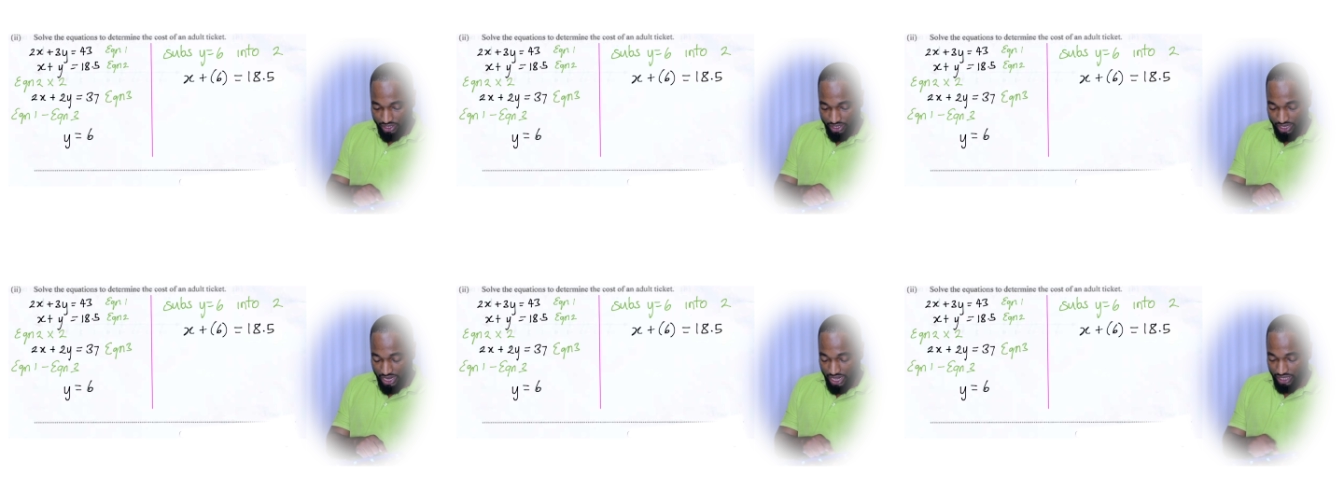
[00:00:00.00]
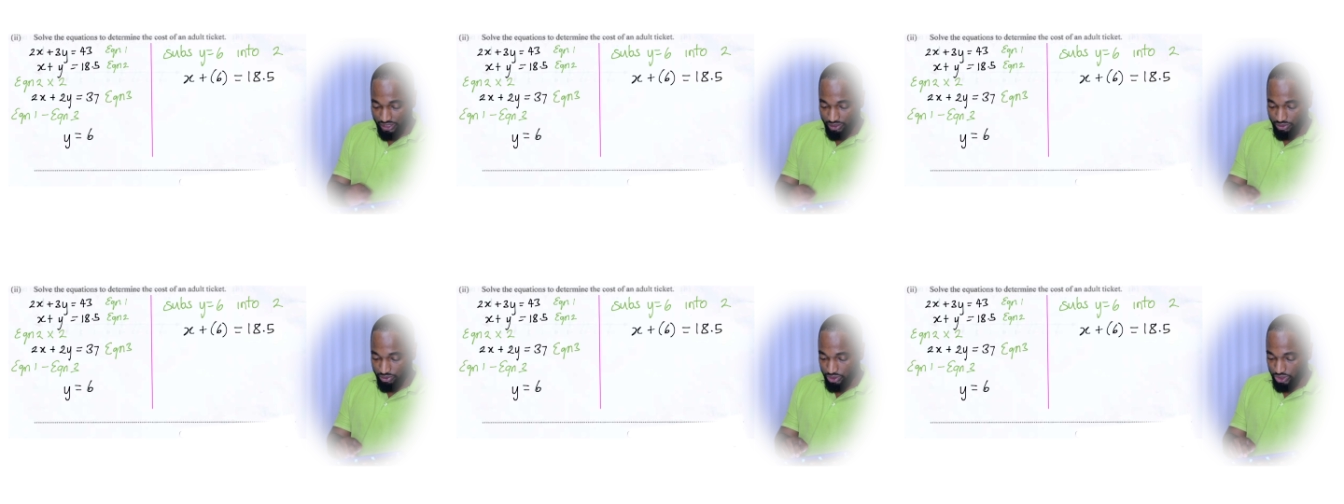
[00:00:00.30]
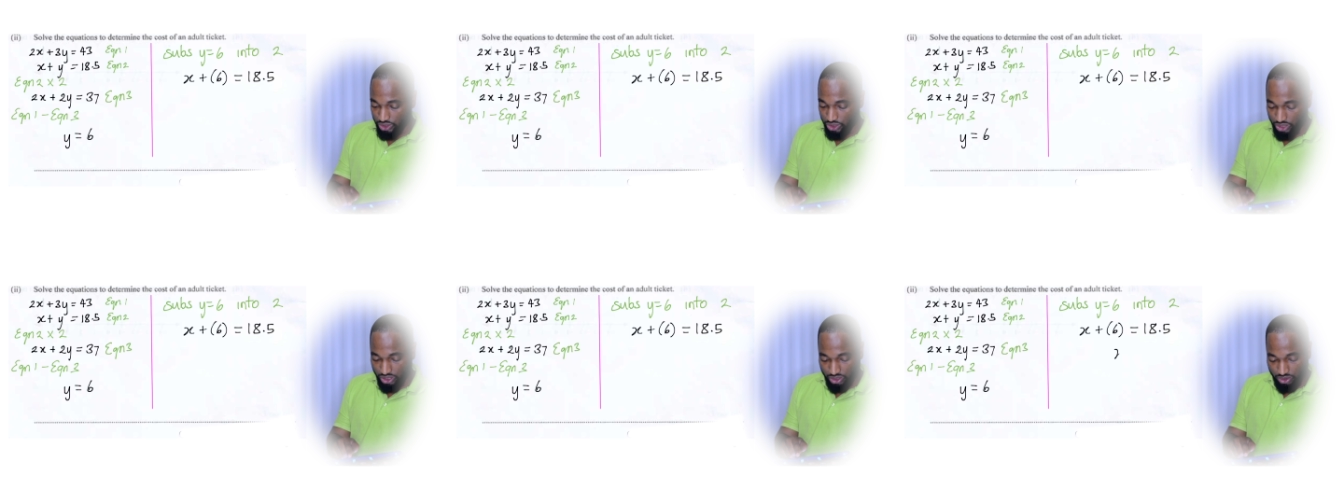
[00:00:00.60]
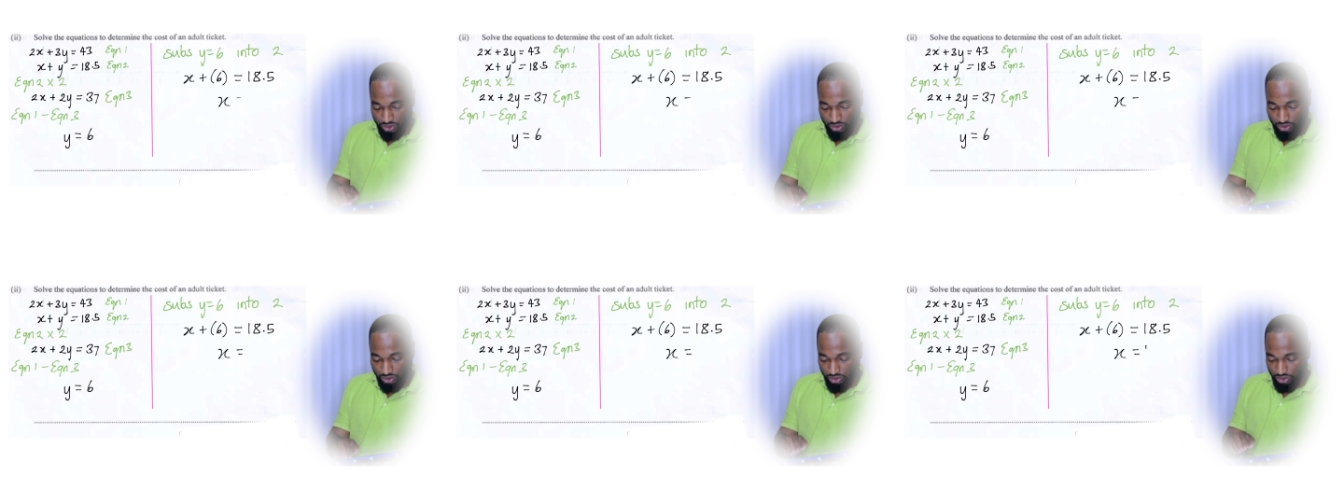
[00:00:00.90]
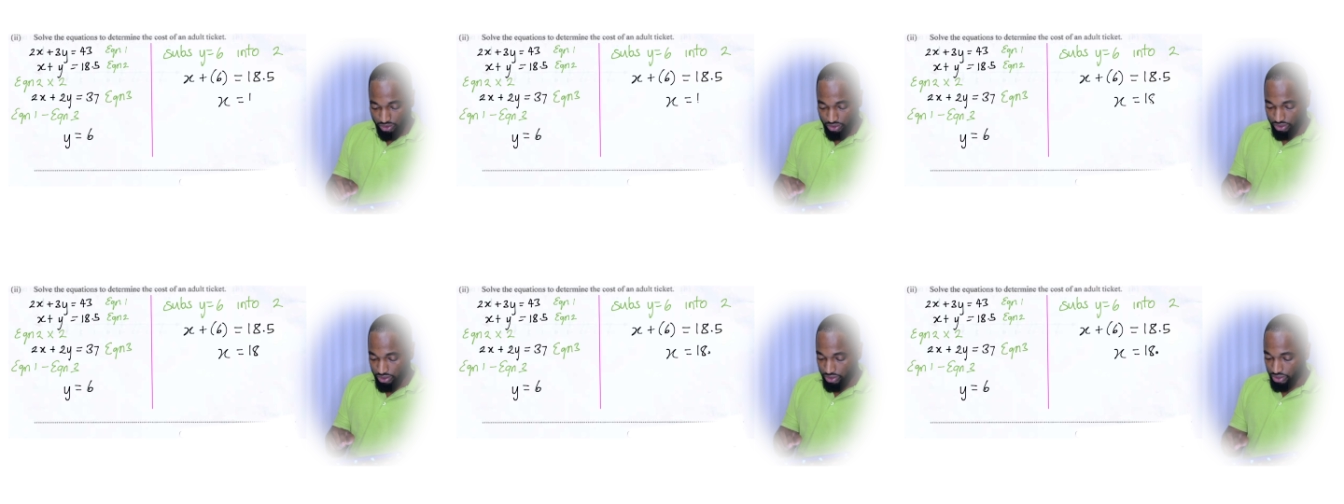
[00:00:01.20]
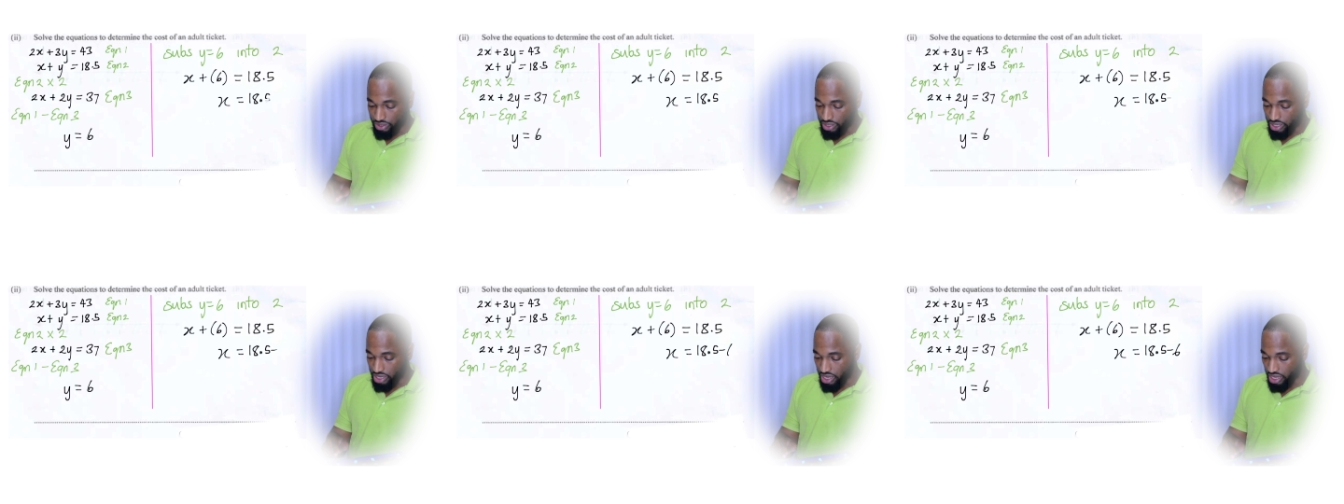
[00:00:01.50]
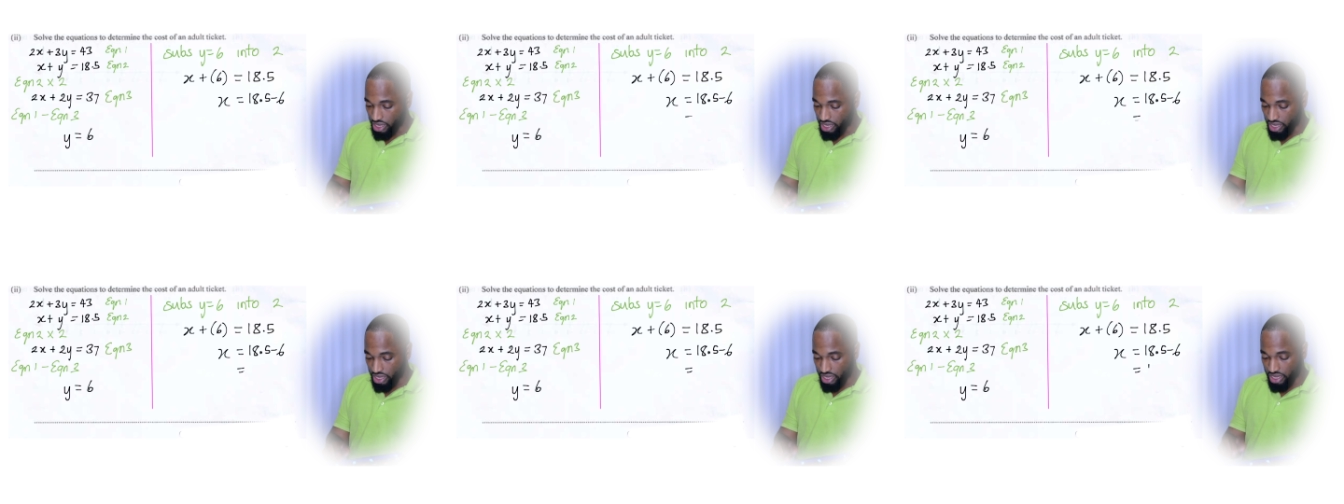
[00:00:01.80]
in that equation.
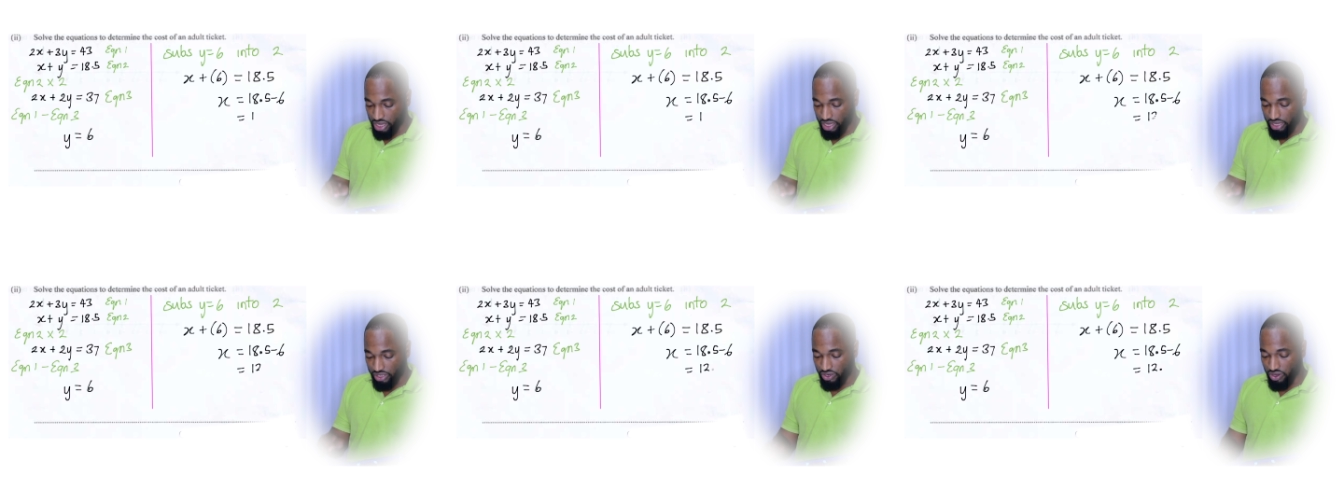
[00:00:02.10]
Uh,